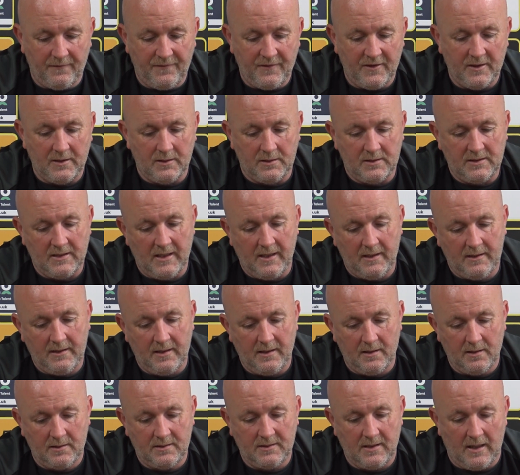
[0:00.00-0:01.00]
if you'd say
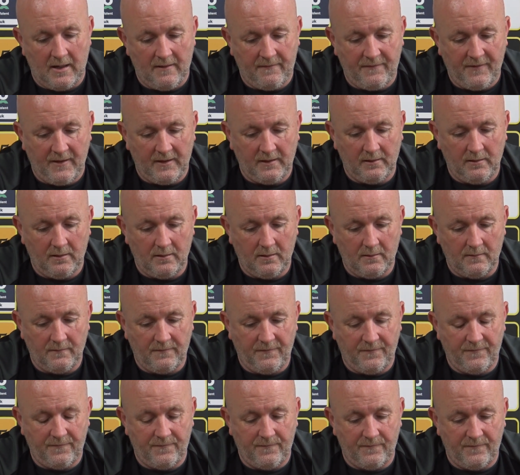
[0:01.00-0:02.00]
to us, I think
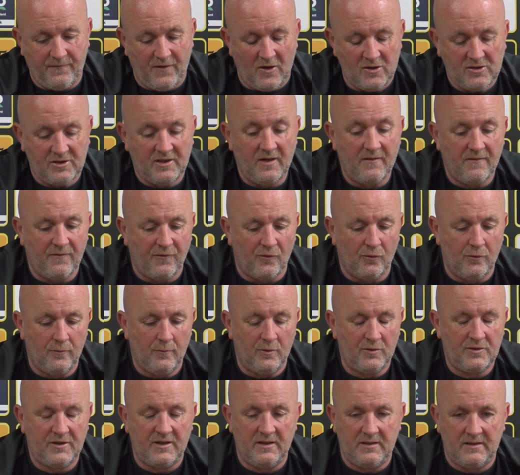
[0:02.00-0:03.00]
first and
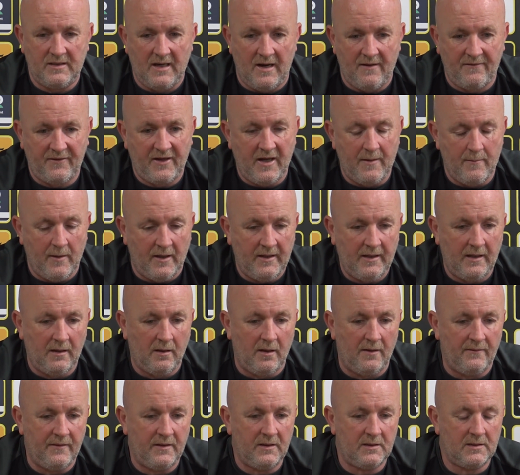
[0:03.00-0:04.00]
foremost, since I've came into
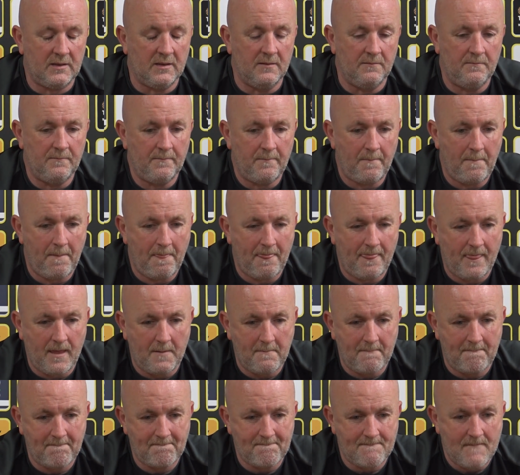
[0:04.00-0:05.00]
Livingston
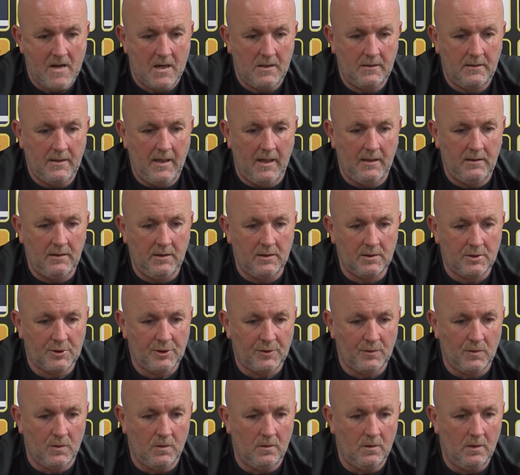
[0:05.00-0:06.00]
10 years
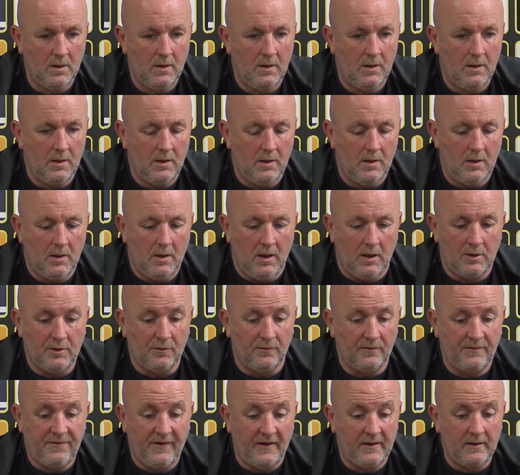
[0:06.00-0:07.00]
ago, I
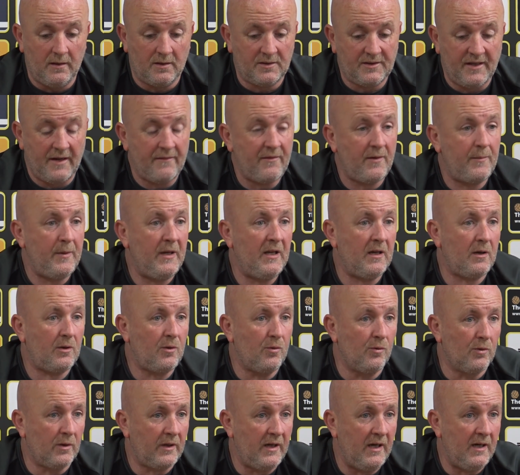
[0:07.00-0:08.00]
don't think there's never been a
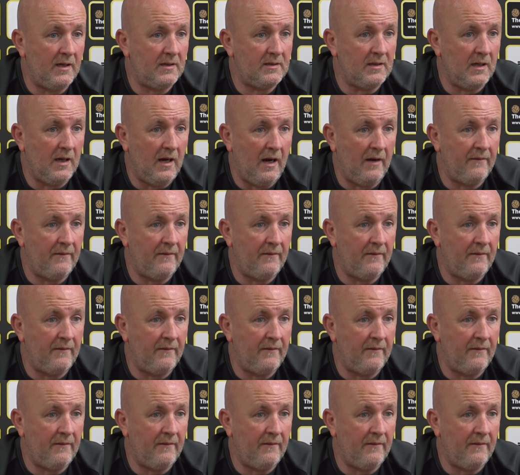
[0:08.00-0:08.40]
court case.